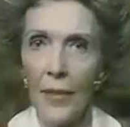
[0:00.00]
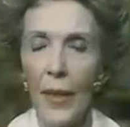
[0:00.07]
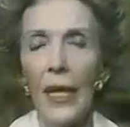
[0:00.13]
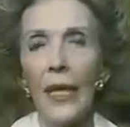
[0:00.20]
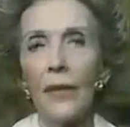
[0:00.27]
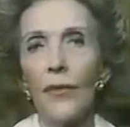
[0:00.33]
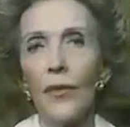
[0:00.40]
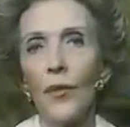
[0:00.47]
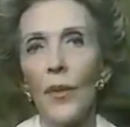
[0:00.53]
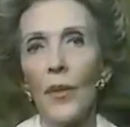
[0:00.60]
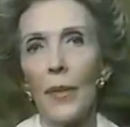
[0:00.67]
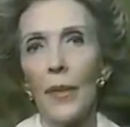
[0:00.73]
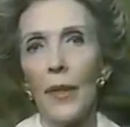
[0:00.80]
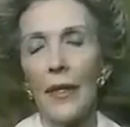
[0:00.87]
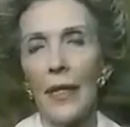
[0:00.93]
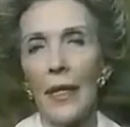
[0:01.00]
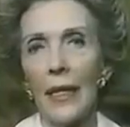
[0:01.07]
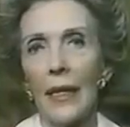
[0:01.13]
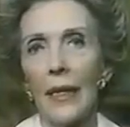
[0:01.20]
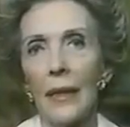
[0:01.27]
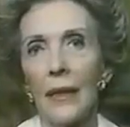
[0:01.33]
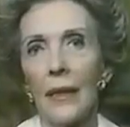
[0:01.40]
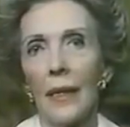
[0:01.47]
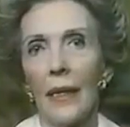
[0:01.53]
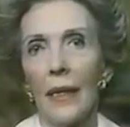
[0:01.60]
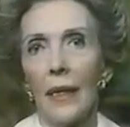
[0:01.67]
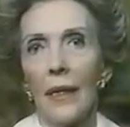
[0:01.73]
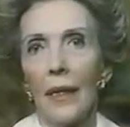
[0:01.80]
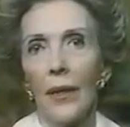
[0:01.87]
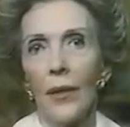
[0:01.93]
Many of you may be thinking,
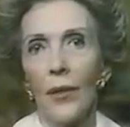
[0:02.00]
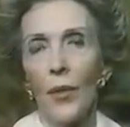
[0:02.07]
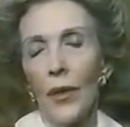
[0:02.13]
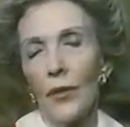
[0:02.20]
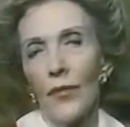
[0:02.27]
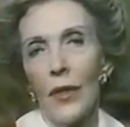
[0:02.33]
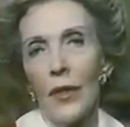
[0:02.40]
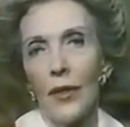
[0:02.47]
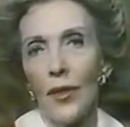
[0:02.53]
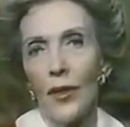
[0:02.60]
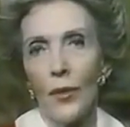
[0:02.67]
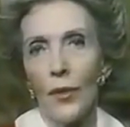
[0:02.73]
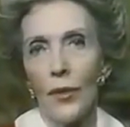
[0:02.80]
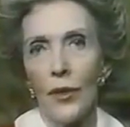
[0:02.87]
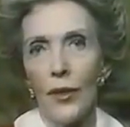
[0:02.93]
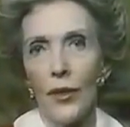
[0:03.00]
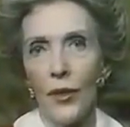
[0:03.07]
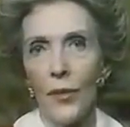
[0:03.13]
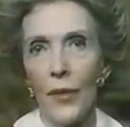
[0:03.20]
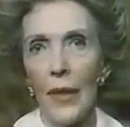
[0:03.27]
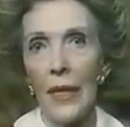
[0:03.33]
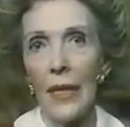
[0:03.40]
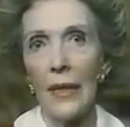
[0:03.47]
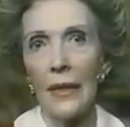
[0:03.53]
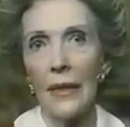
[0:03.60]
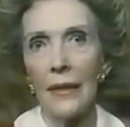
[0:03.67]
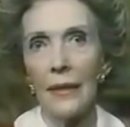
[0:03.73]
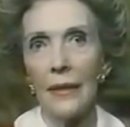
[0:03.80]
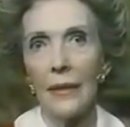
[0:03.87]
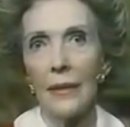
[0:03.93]
well, drugs don't concern me,
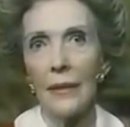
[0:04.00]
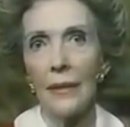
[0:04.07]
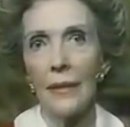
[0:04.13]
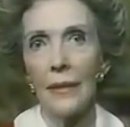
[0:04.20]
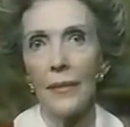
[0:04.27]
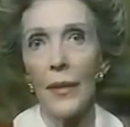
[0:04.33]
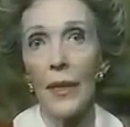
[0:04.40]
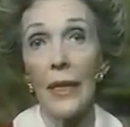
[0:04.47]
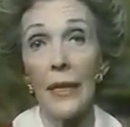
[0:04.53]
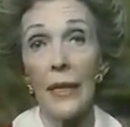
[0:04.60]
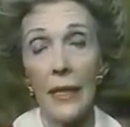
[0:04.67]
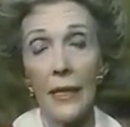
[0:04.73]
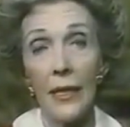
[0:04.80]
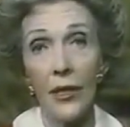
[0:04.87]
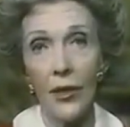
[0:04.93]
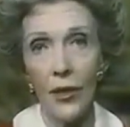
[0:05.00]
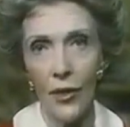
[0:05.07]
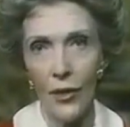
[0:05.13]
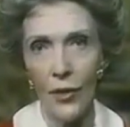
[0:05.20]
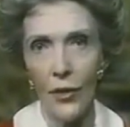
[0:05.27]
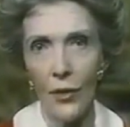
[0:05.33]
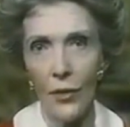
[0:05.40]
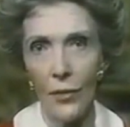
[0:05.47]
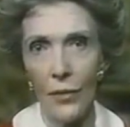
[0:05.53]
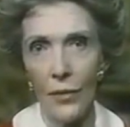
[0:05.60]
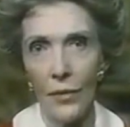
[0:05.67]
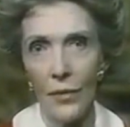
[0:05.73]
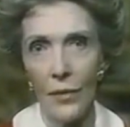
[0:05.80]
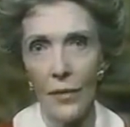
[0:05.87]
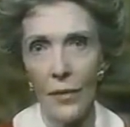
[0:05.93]
but it does concern you.
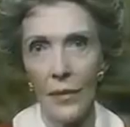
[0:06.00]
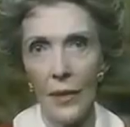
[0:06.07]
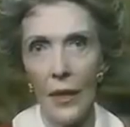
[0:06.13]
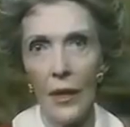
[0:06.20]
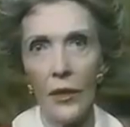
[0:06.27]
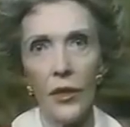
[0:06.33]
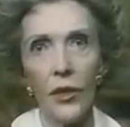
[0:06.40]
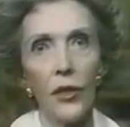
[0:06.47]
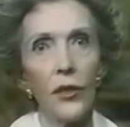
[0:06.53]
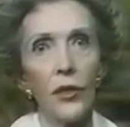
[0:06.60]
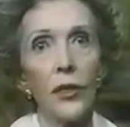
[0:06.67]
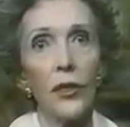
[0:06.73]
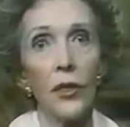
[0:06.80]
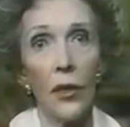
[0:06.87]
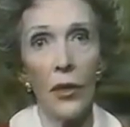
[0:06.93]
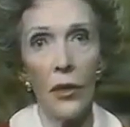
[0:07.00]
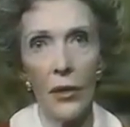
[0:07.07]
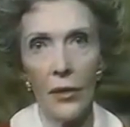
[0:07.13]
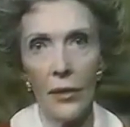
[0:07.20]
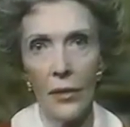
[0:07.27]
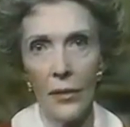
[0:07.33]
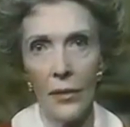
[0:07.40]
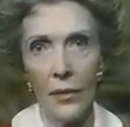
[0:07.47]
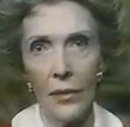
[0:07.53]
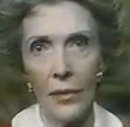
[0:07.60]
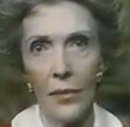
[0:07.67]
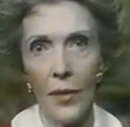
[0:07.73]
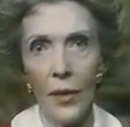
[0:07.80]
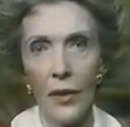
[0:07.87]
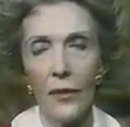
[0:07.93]
It concerns us all
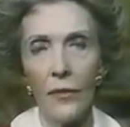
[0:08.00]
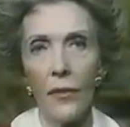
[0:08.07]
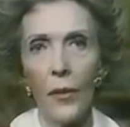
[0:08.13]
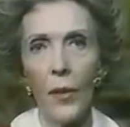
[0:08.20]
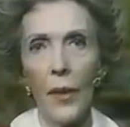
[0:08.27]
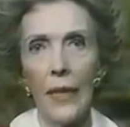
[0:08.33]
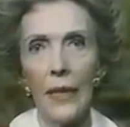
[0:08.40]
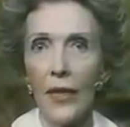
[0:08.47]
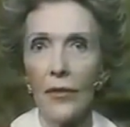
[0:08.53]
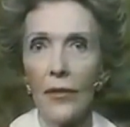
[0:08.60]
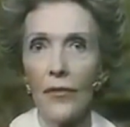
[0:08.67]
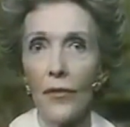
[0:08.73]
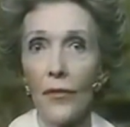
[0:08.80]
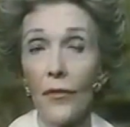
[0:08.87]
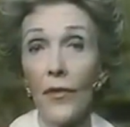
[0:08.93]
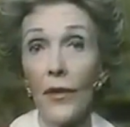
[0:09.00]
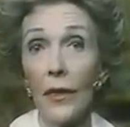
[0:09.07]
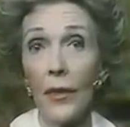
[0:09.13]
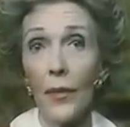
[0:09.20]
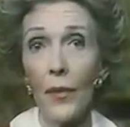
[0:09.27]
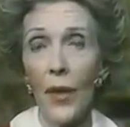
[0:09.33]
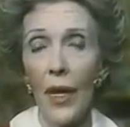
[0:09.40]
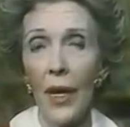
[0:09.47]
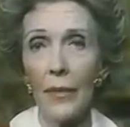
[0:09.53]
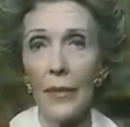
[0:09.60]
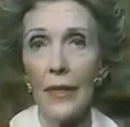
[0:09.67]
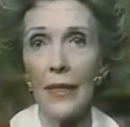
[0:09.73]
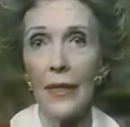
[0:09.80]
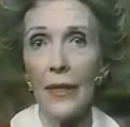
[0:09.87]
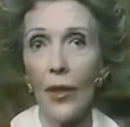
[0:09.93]
because of the way it could fulfill the
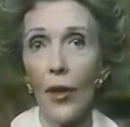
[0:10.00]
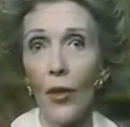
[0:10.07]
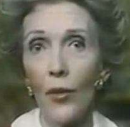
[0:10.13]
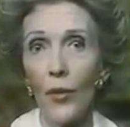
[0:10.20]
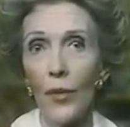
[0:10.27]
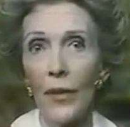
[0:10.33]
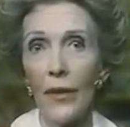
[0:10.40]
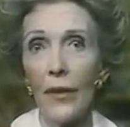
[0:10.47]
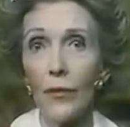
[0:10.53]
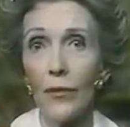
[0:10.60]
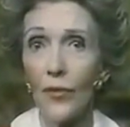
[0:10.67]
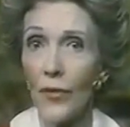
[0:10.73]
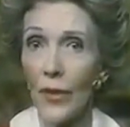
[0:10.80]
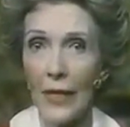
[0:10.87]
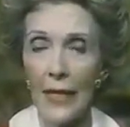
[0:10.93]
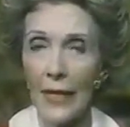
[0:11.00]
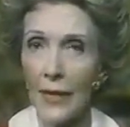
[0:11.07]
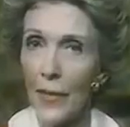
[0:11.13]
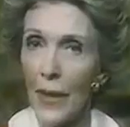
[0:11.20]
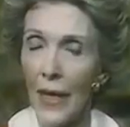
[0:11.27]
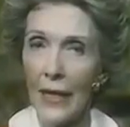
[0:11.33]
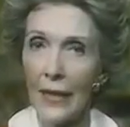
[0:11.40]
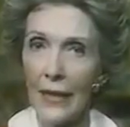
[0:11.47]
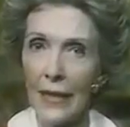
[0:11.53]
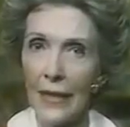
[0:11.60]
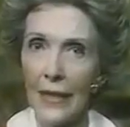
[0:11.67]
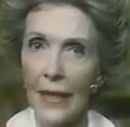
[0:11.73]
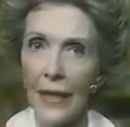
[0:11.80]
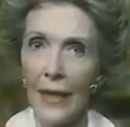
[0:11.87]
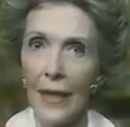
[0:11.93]
promise and hope in those restless minds.